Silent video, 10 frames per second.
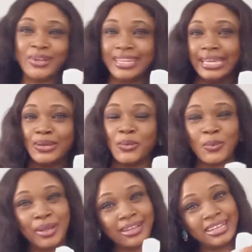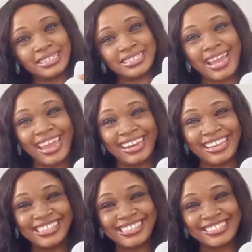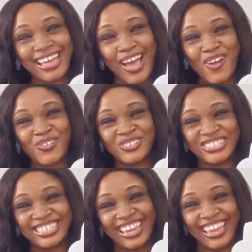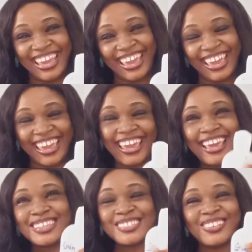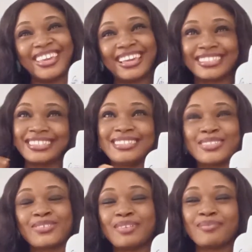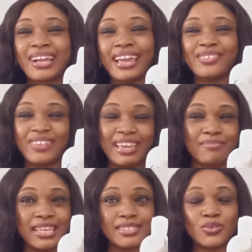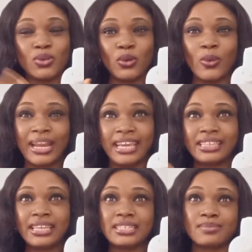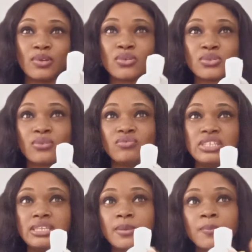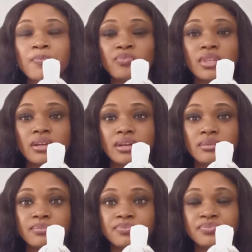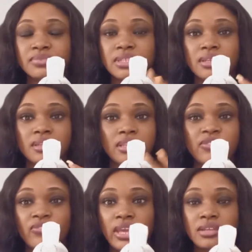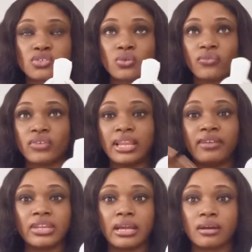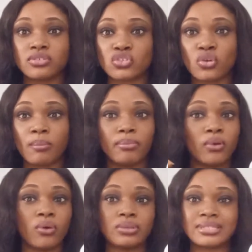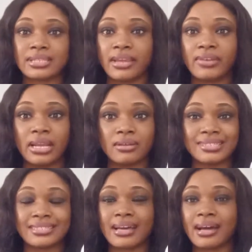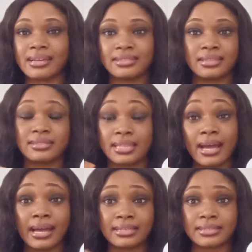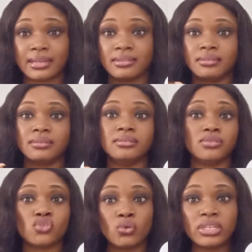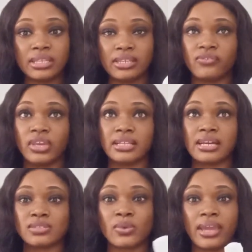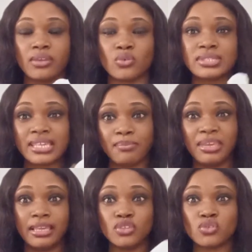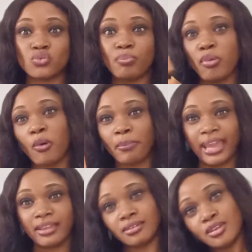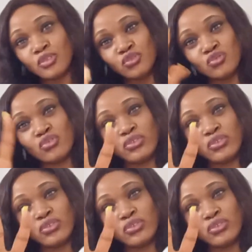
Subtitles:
they glow. Shining star, Oshé. So yes, this cream kind of like makes you glow, and I think it's because of the effect of clearing out sunburns, clearing out scars, and the toning effect. That's why your skin begins to pop, like you